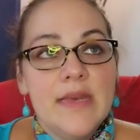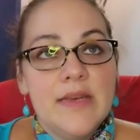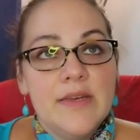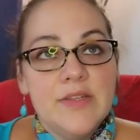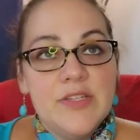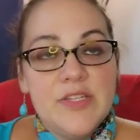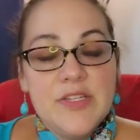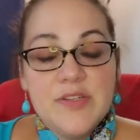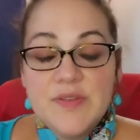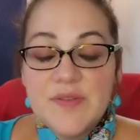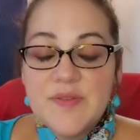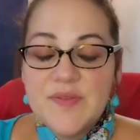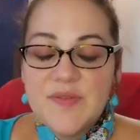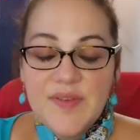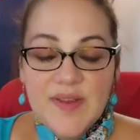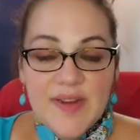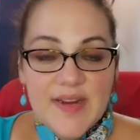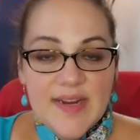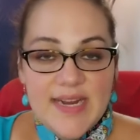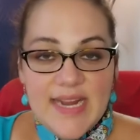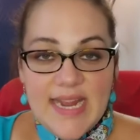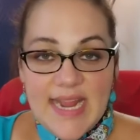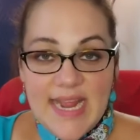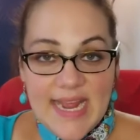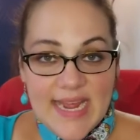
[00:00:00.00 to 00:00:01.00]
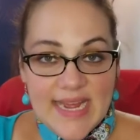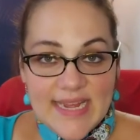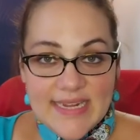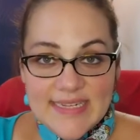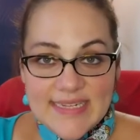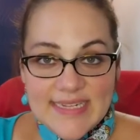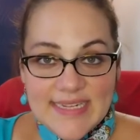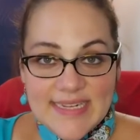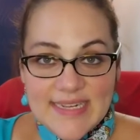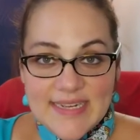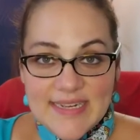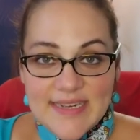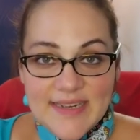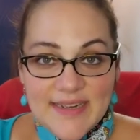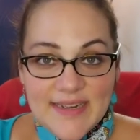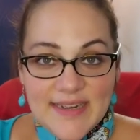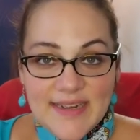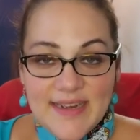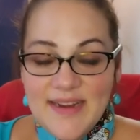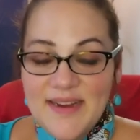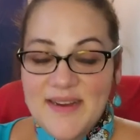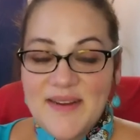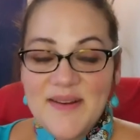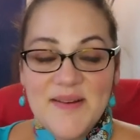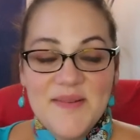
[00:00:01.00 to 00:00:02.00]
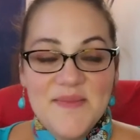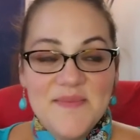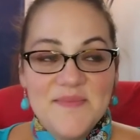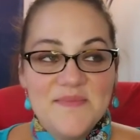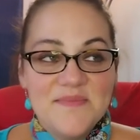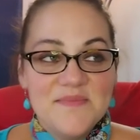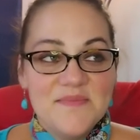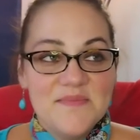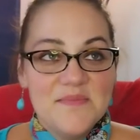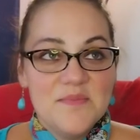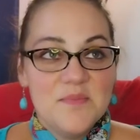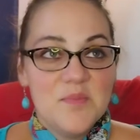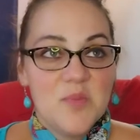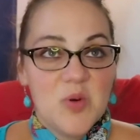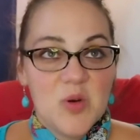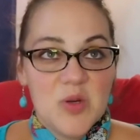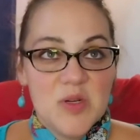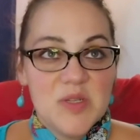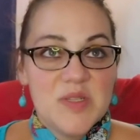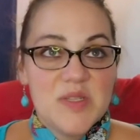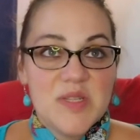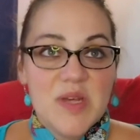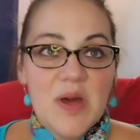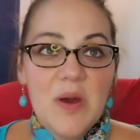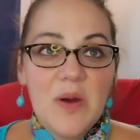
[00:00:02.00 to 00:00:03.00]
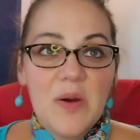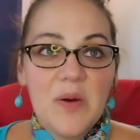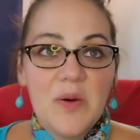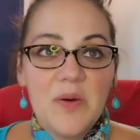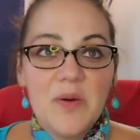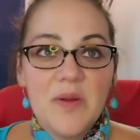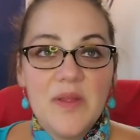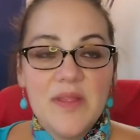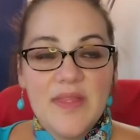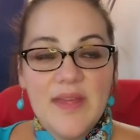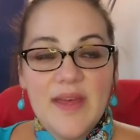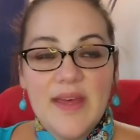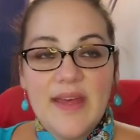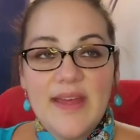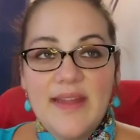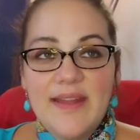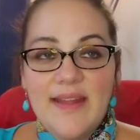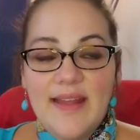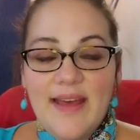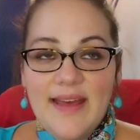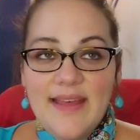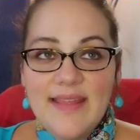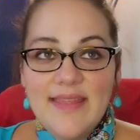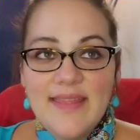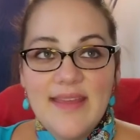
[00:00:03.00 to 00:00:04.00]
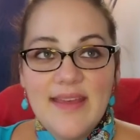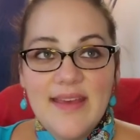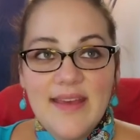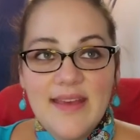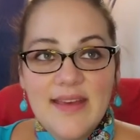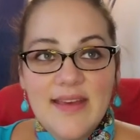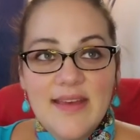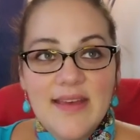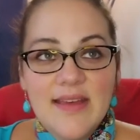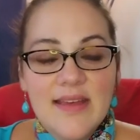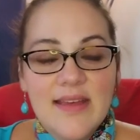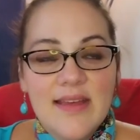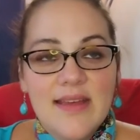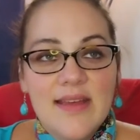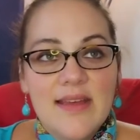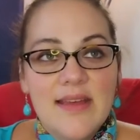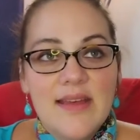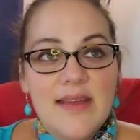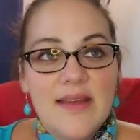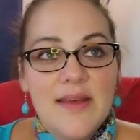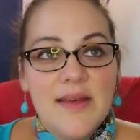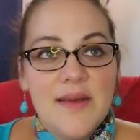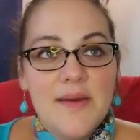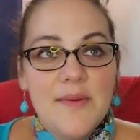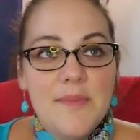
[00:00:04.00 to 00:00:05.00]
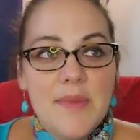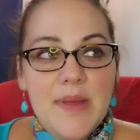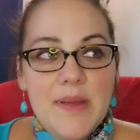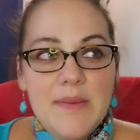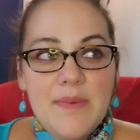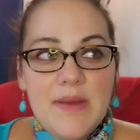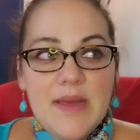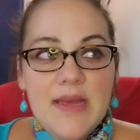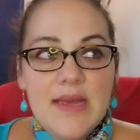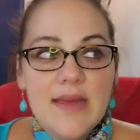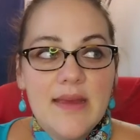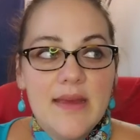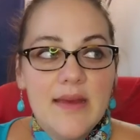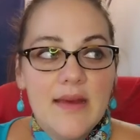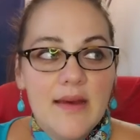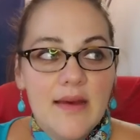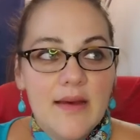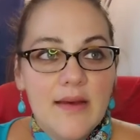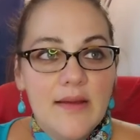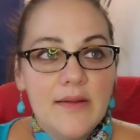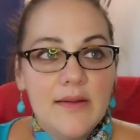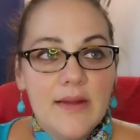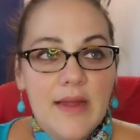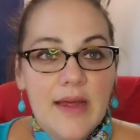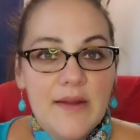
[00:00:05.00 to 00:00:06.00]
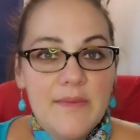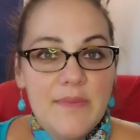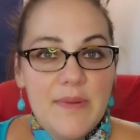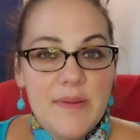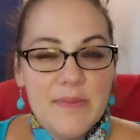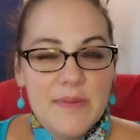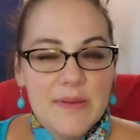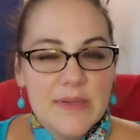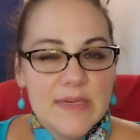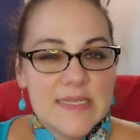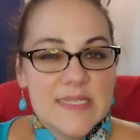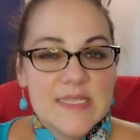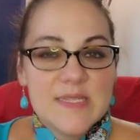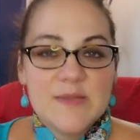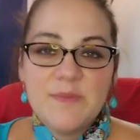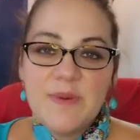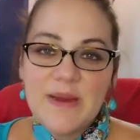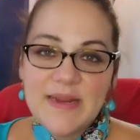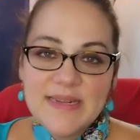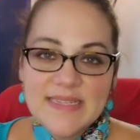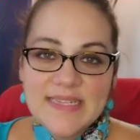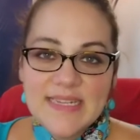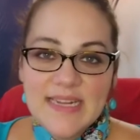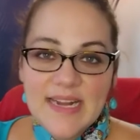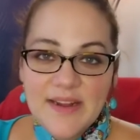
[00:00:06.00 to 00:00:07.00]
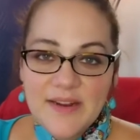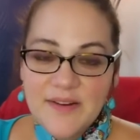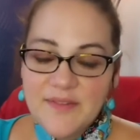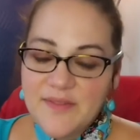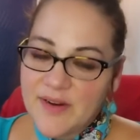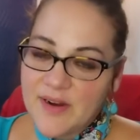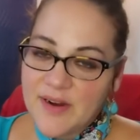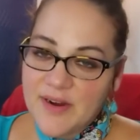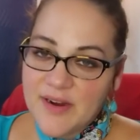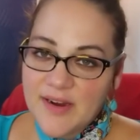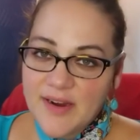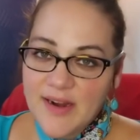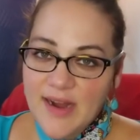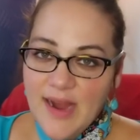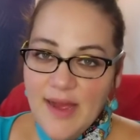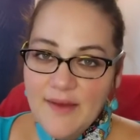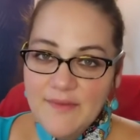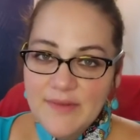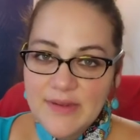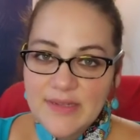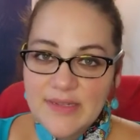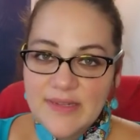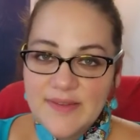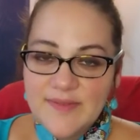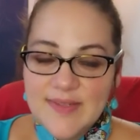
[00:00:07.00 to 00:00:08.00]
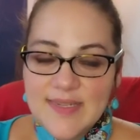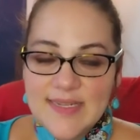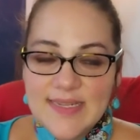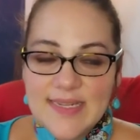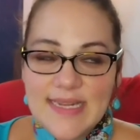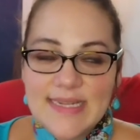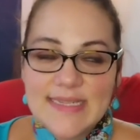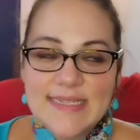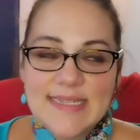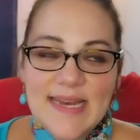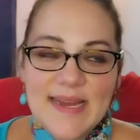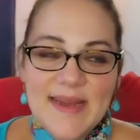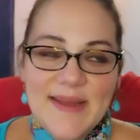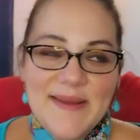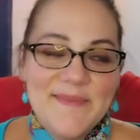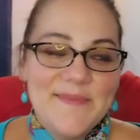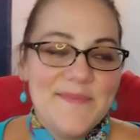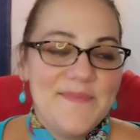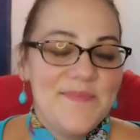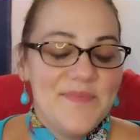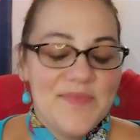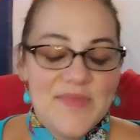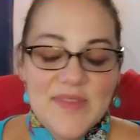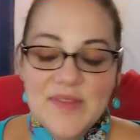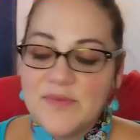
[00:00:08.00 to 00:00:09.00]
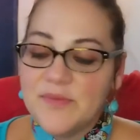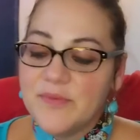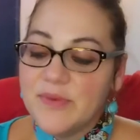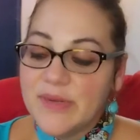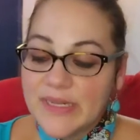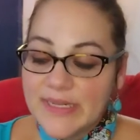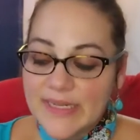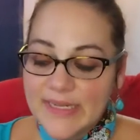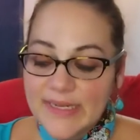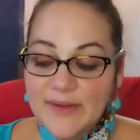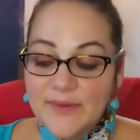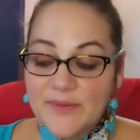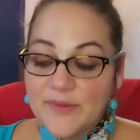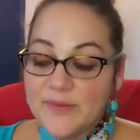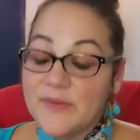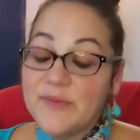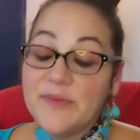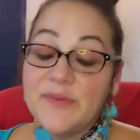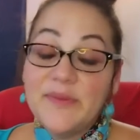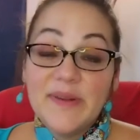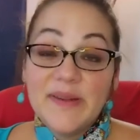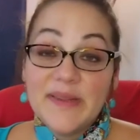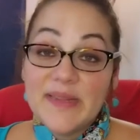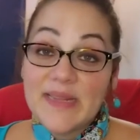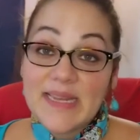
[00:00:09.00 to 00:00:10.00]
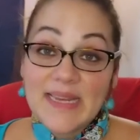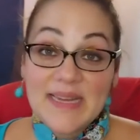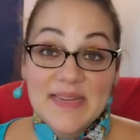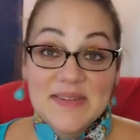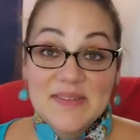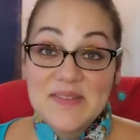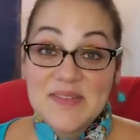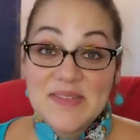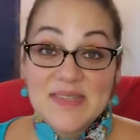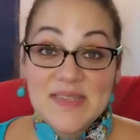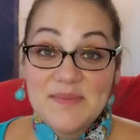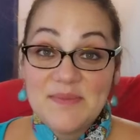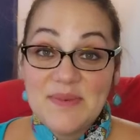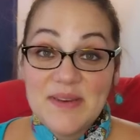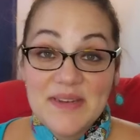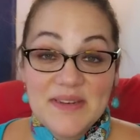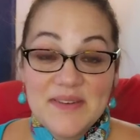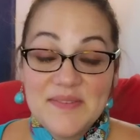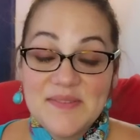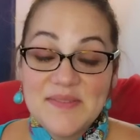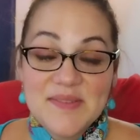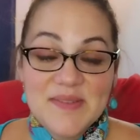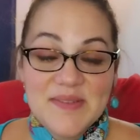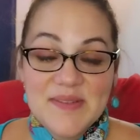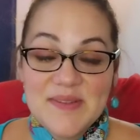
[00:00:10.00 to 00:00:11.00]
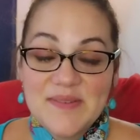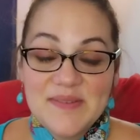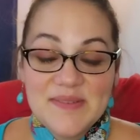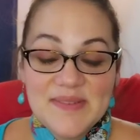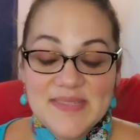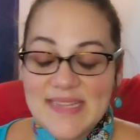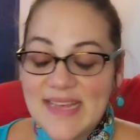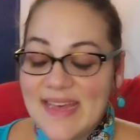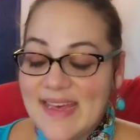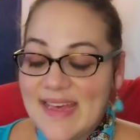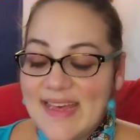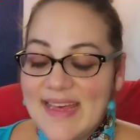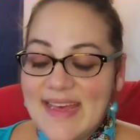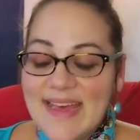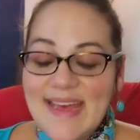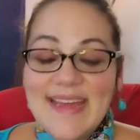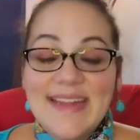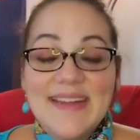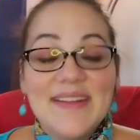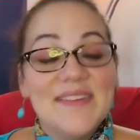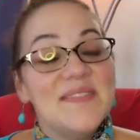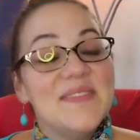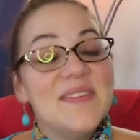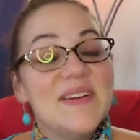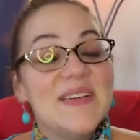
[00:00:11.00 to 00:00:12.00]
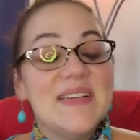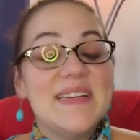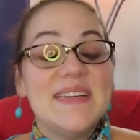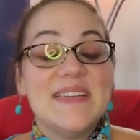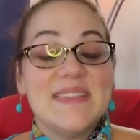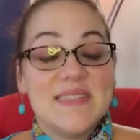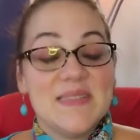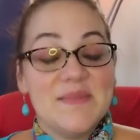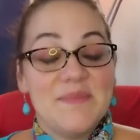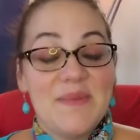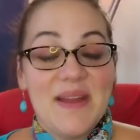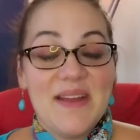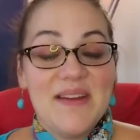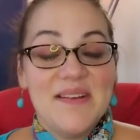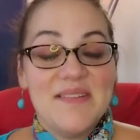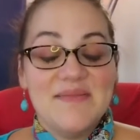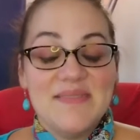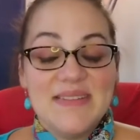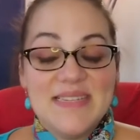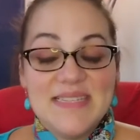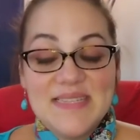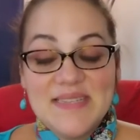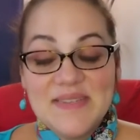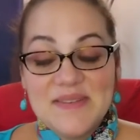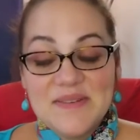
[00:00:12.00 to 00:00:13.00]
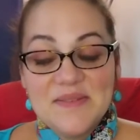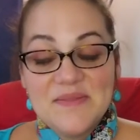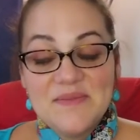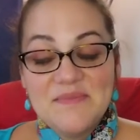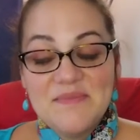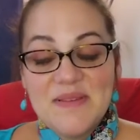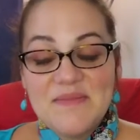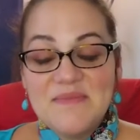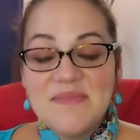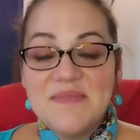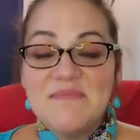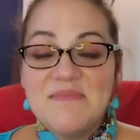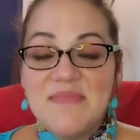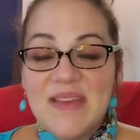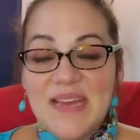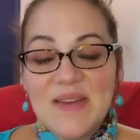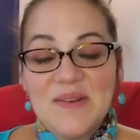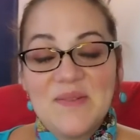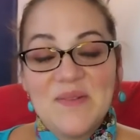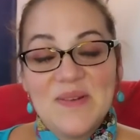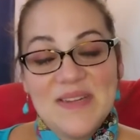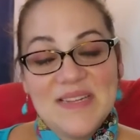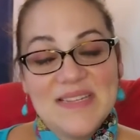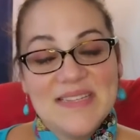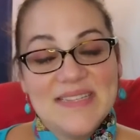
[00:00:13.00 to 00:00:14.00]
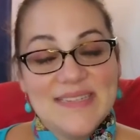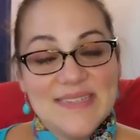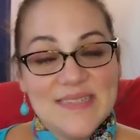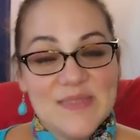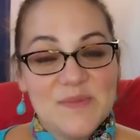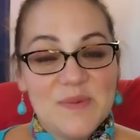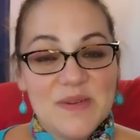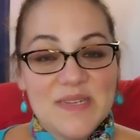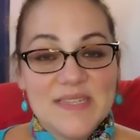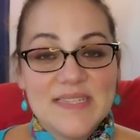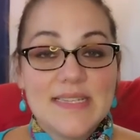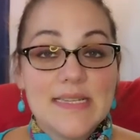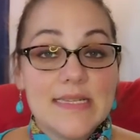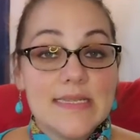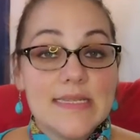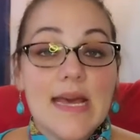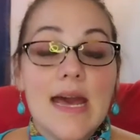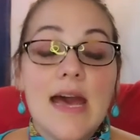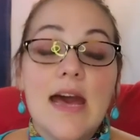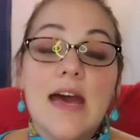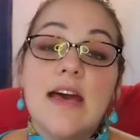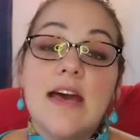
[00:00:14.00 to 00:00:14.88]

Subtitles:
She's very handy, more so than I think maybe a lot of people expected out of her, having lived in that time. Really, really interesting book. And it really inspired me to maybe make one of these books, because